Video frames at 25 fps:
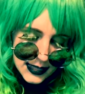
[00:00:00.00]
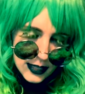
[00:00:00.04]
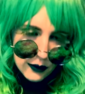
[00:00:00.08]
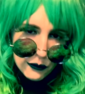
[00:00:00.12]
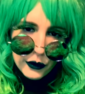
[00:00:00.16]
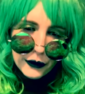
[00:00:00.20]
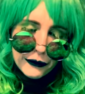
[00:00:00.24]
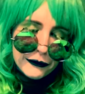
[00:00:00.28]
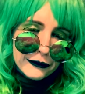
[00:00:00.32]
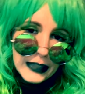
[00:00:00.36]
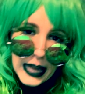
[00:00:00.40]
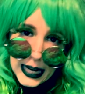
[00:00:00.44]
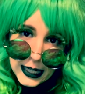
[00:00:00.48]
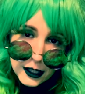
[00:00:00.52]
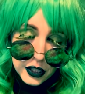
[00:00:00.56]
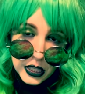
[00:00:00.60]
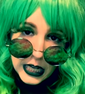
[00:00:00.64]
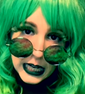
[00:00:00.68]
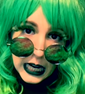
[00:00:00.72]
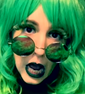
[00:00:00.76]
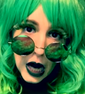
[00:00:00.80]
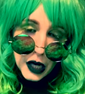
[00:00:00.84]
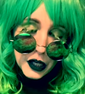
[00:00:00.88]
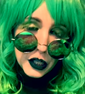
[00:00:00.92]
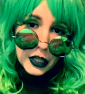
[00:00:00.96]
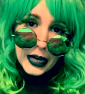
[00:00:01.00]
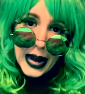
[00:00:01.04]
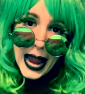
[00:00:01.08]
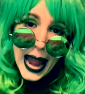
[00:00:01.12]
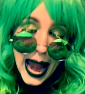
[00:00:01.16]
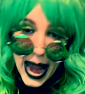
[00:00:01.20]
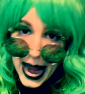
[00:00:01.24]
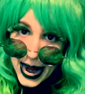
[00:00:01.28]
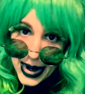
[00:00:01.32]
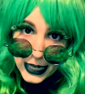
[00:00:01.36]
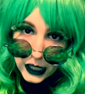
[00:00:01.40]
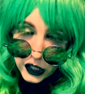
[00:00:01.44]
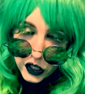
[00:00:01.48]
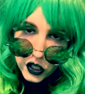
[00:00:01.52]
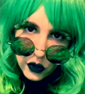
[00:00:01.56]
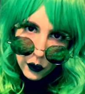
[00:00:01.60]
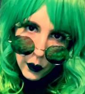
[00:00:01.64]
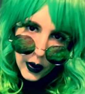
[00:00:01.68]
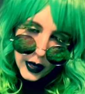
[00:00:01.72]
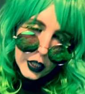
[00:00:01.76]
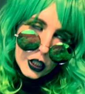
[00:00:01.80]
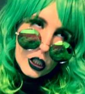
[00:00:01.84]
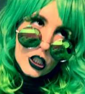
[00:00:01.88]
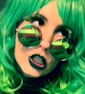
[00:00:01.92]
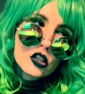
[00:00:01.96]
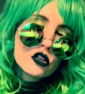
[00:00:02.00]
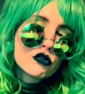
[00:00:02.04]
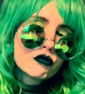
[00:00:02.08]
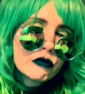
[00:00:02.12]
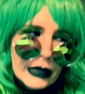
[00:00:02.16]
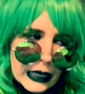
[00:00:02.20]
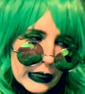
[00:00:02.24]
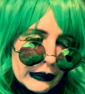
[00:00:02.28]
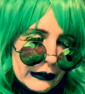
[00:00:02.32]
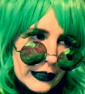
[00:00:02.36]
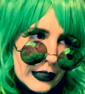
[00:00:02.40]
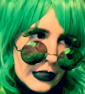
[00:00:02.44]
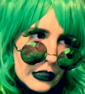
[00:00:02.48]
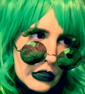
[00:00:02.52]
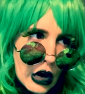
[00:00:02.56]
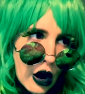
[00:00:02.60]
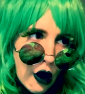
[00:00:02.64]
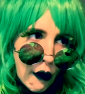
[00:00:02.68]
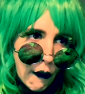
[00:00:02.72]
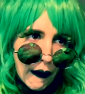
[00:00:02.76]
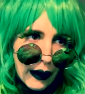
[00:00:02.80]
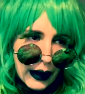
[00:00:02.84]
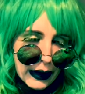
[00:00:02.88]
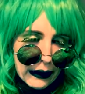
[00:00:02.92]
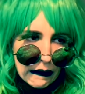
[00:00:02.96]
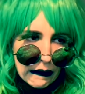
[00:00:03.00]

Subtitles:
and reflecting on her age and where her career is going.